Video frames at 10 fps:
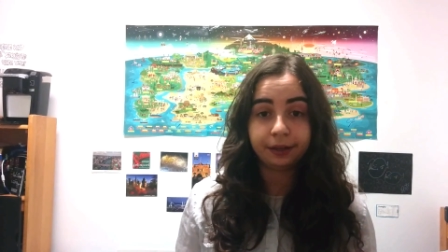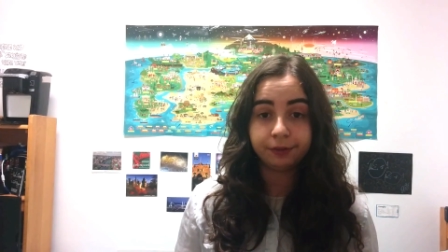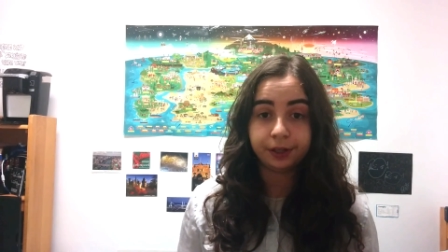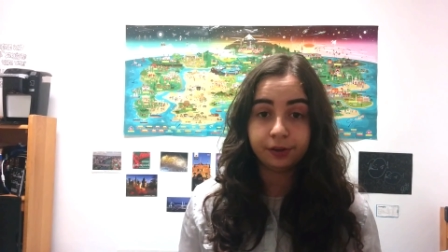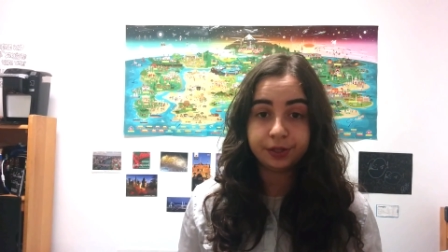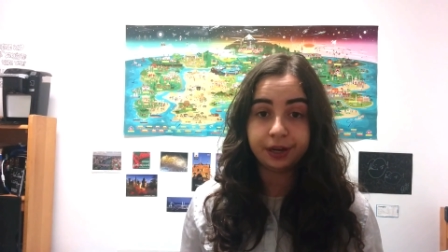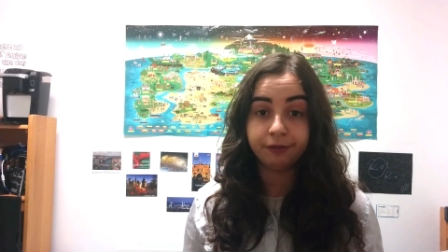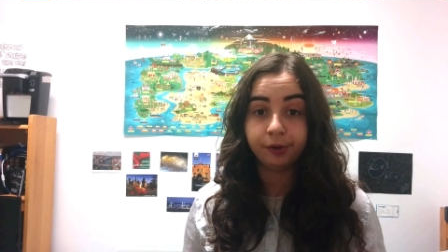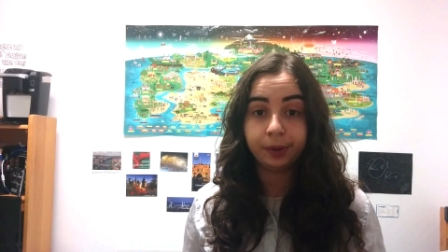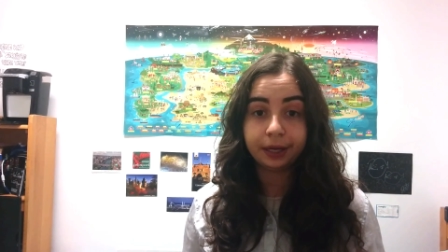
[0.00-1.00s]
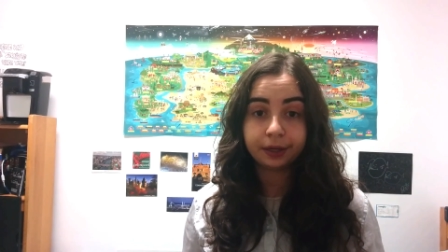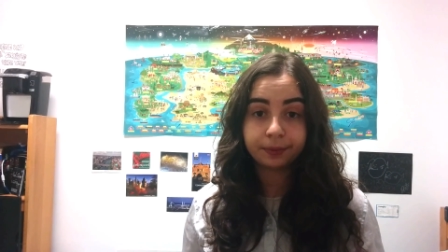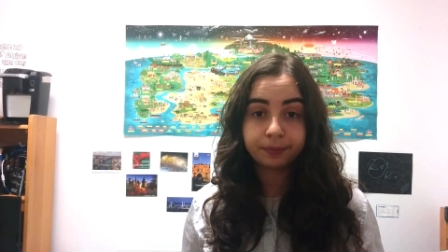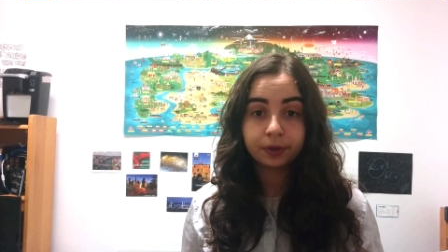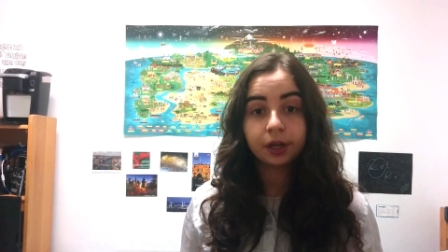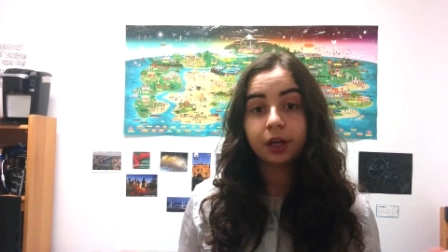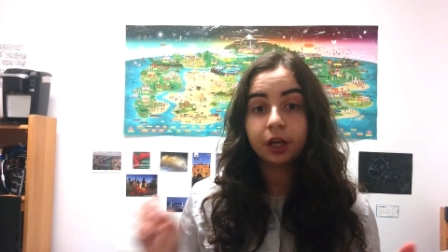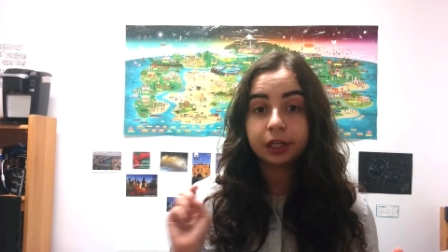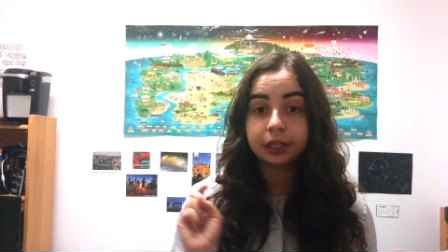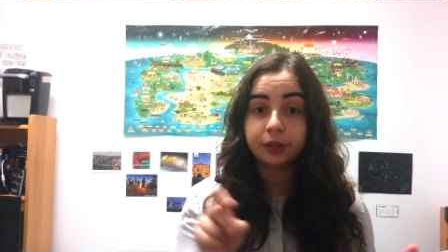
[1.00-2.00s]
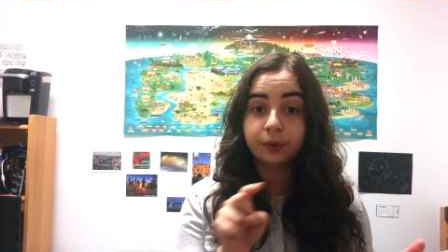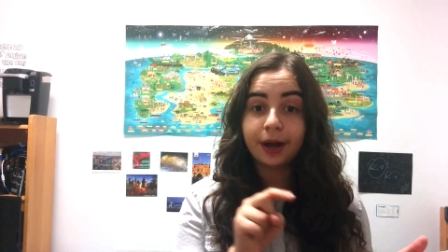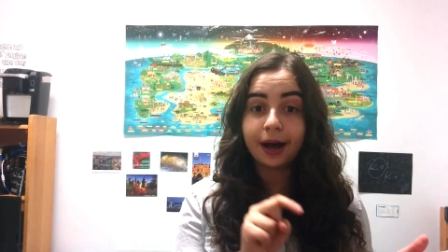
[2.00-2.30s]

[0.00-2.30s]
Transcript: videos every week. You got